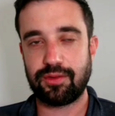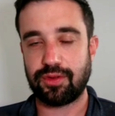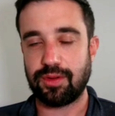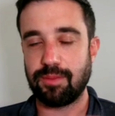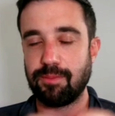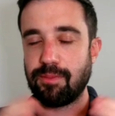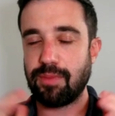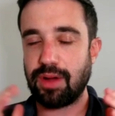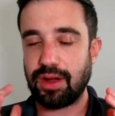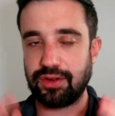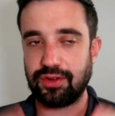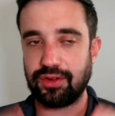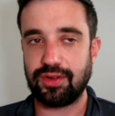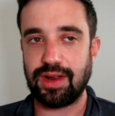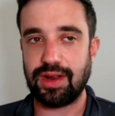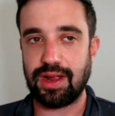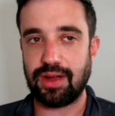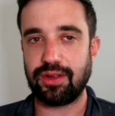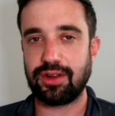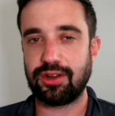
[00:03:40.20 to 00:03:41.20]
for months
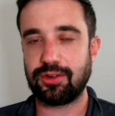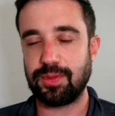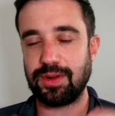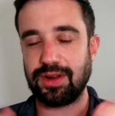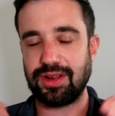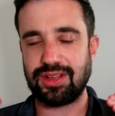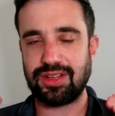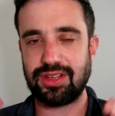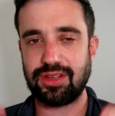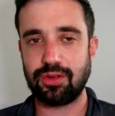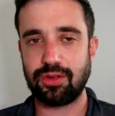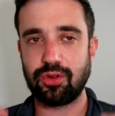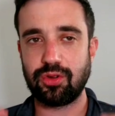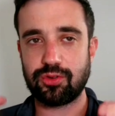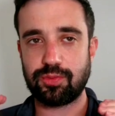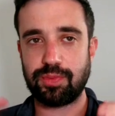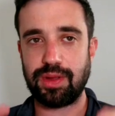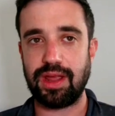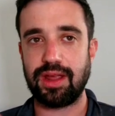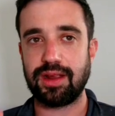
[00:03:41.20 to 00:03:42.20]
now. It has been a
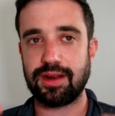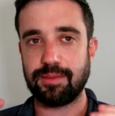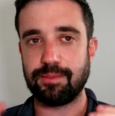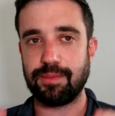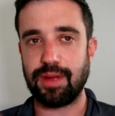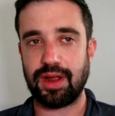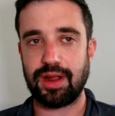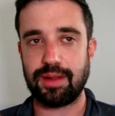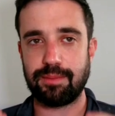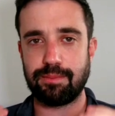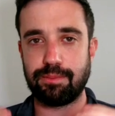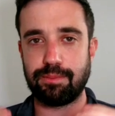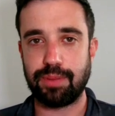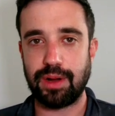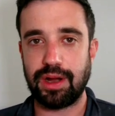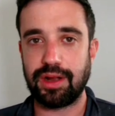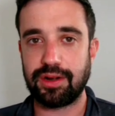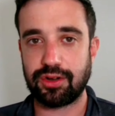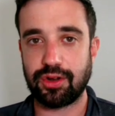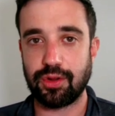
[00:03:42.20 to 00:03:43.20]
huge pain in my
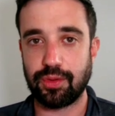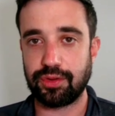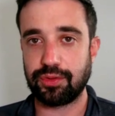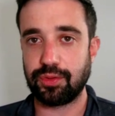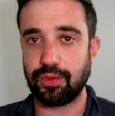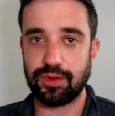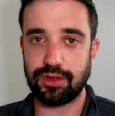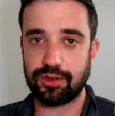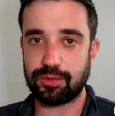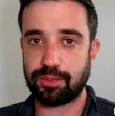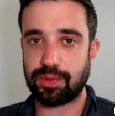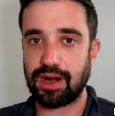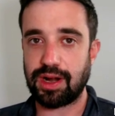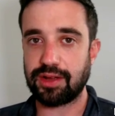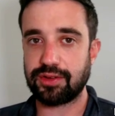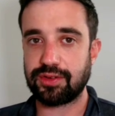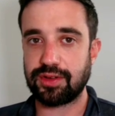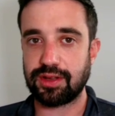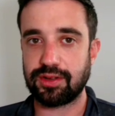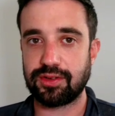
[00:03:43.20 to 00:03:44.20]
butt going through this
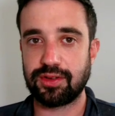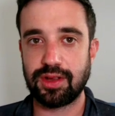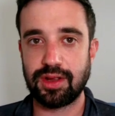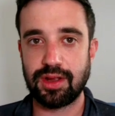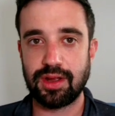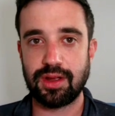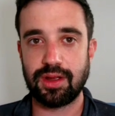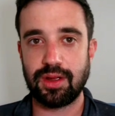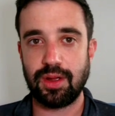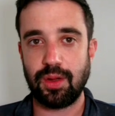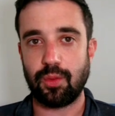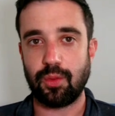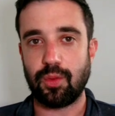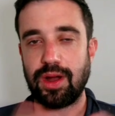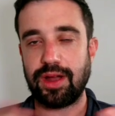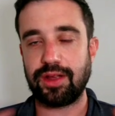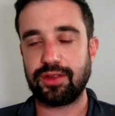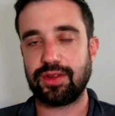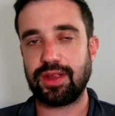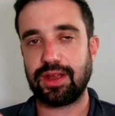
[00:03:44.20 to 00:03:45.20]
process.
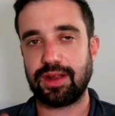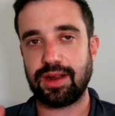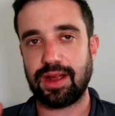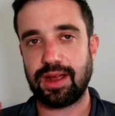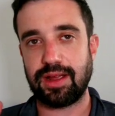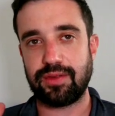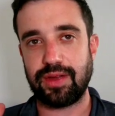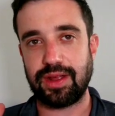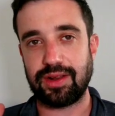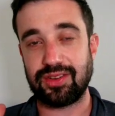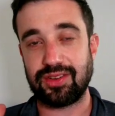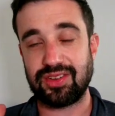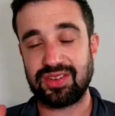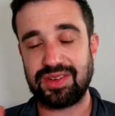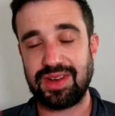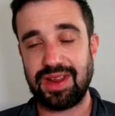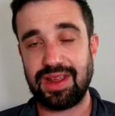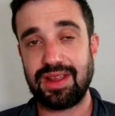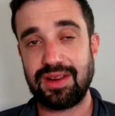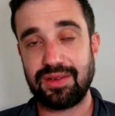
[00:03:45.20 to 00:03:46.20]
Why is that? I've had
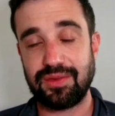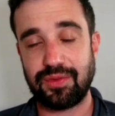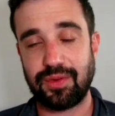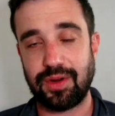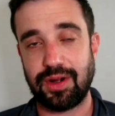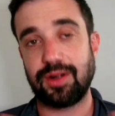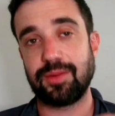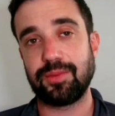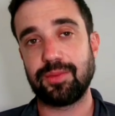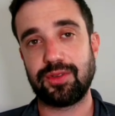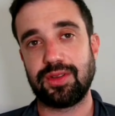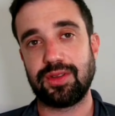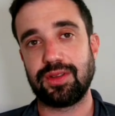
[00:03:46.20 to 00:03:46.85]
State Farm